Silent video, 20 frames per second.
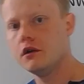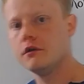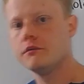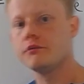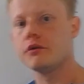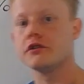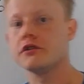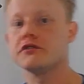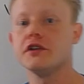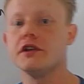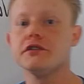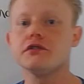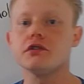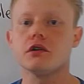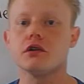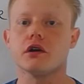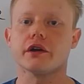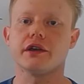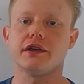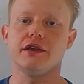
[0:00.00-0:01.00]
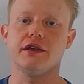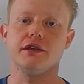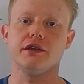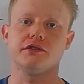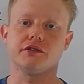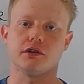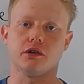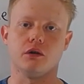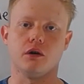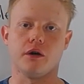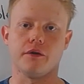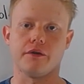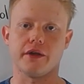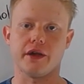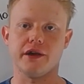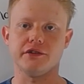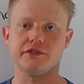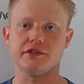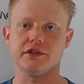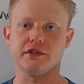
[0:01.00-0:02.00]
For Sensor, a key skill on
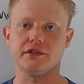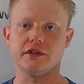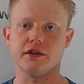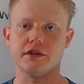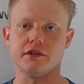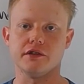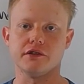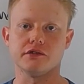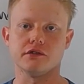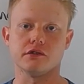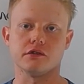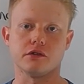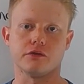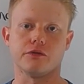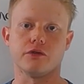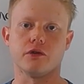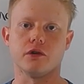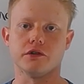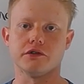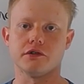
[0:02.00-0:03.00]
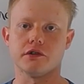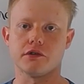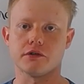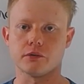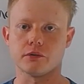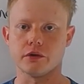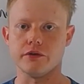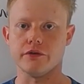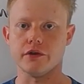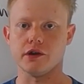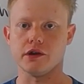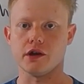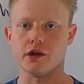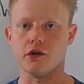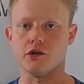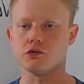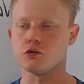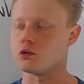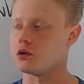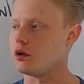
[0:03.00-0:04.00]
the ACT, this is the first of three
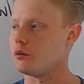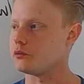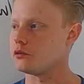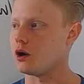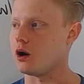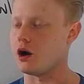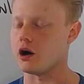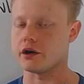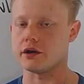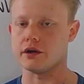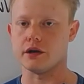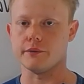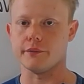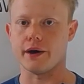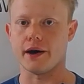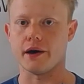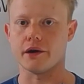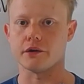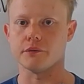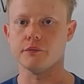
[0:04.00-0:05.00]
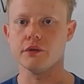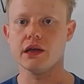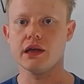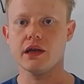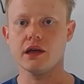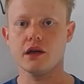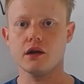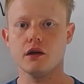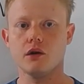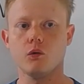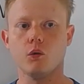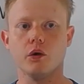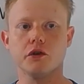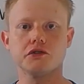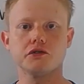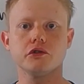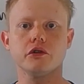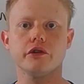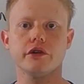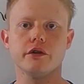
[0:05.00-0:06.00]
videos where I'm talking about them.
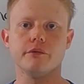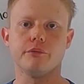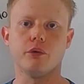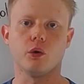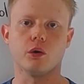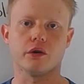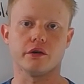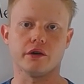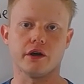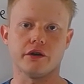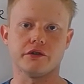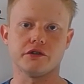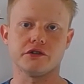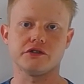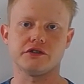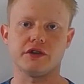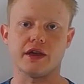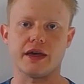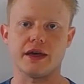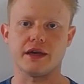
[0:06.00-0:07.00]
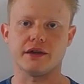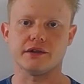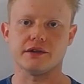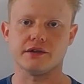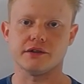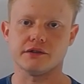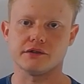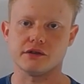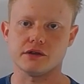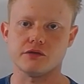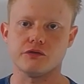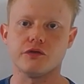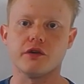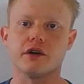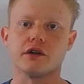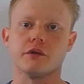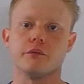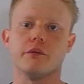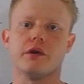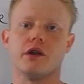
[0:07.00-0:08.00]
What's really important to understand is the
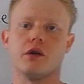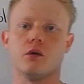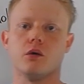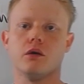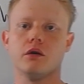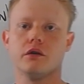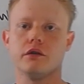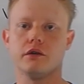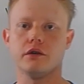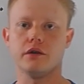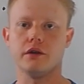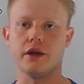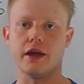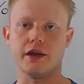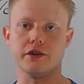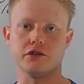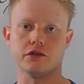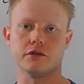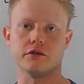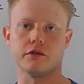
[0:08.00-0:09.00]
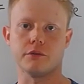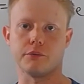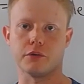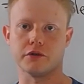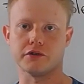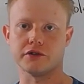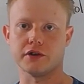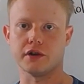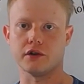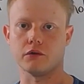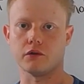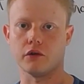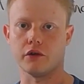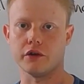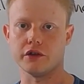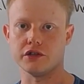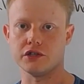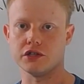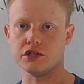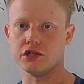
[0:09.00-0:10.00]
fundamental nature of the percent
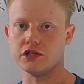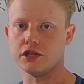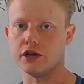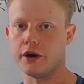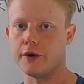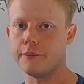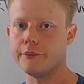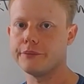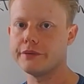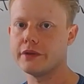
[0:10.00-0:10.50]
relationship.